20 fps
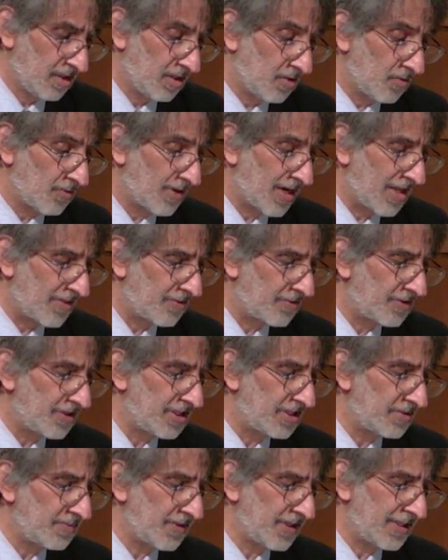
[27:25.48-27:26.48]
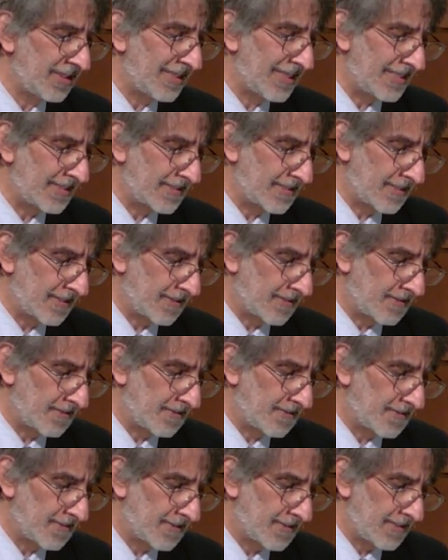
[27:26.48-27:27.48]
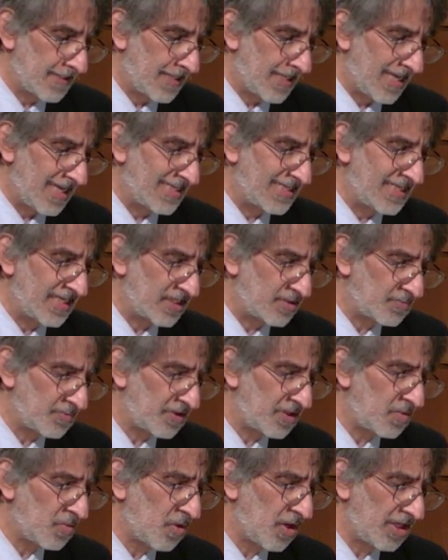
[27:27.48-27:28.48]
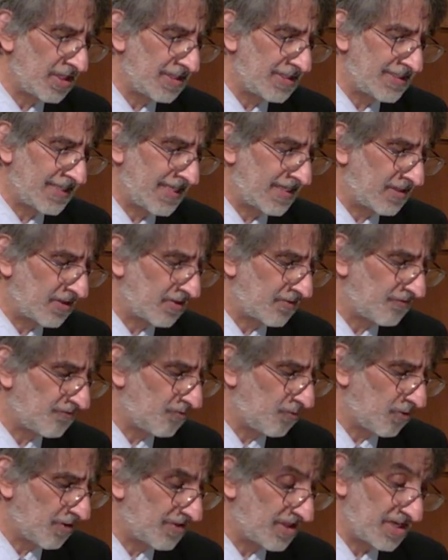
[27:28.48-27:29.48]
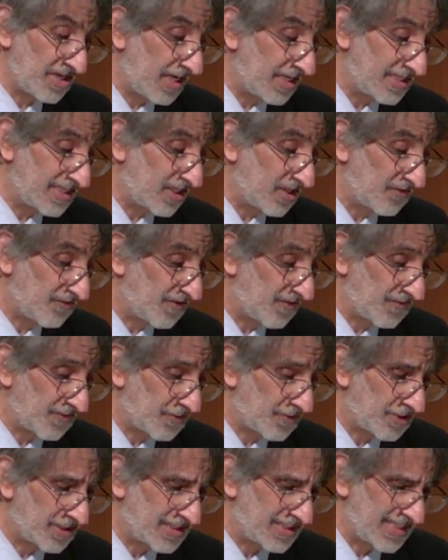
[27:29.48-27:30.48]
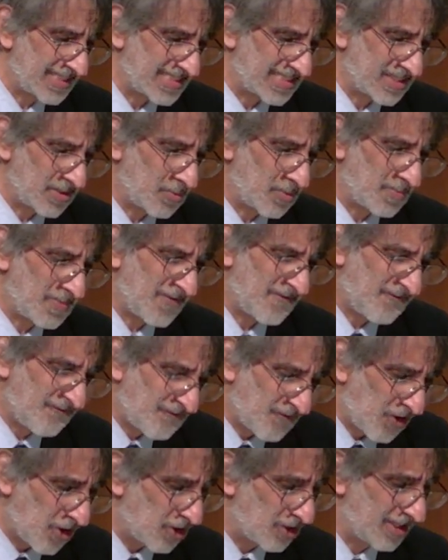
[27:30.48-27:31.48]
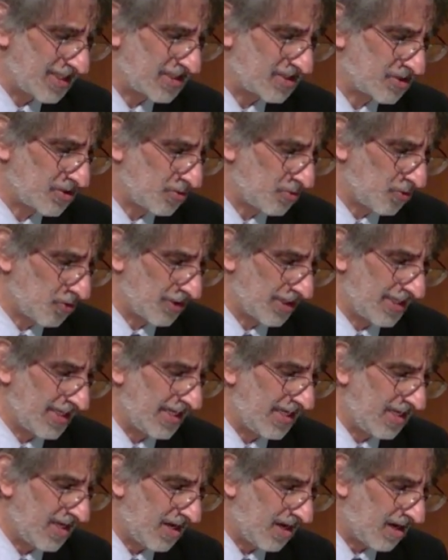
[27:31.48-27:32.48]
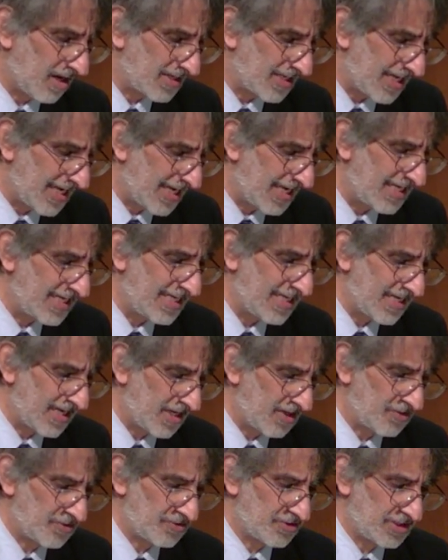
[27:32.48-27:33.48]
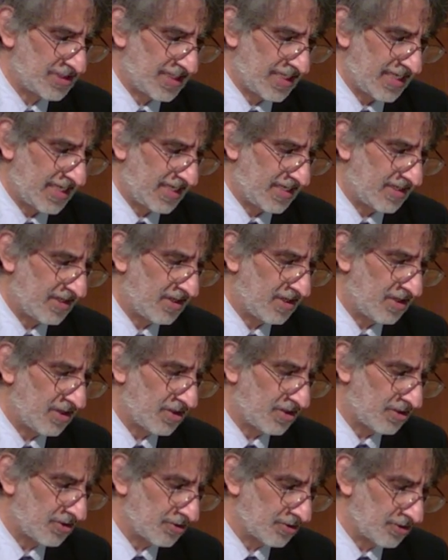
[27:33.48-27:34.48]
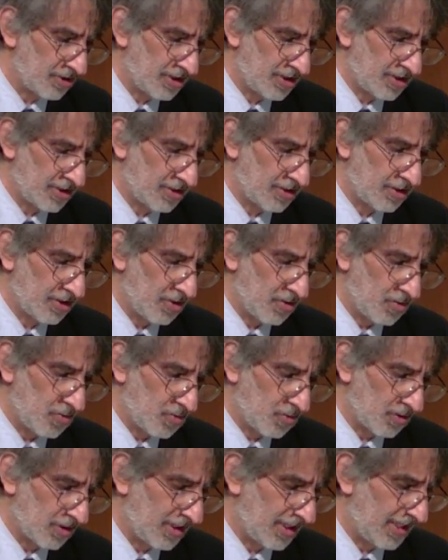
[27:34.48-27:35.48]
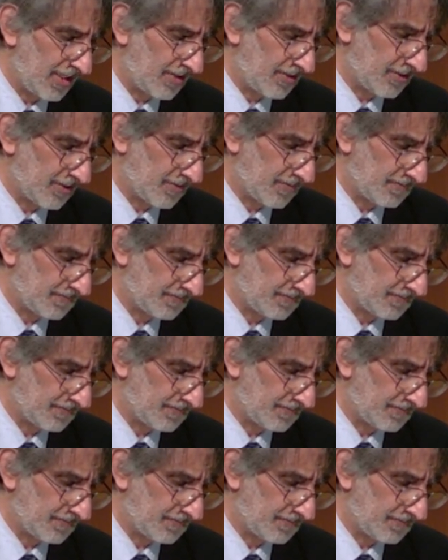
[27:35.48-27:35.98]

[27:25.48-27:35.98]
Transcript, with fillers: Rather, each man let go and desperately wanted to end on the fourth and not say the fifth or the sixth. There would be far less glory on any other day, earlier or later.